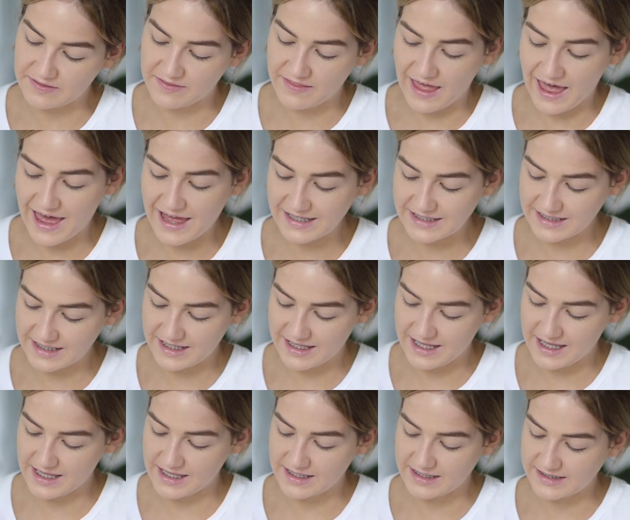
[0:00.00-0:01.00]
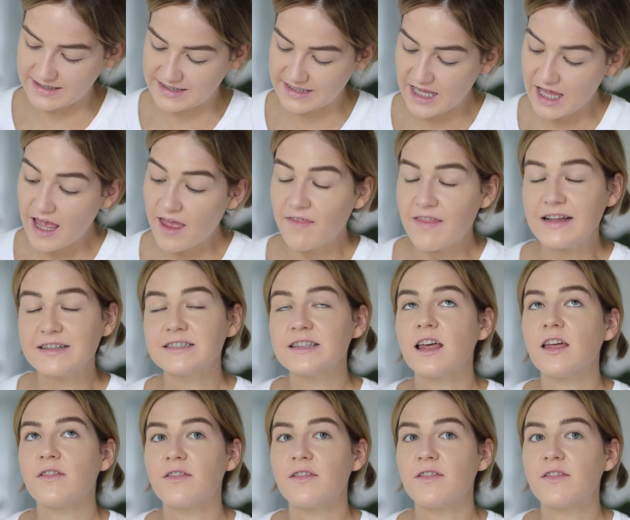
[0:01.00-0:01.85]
That is that's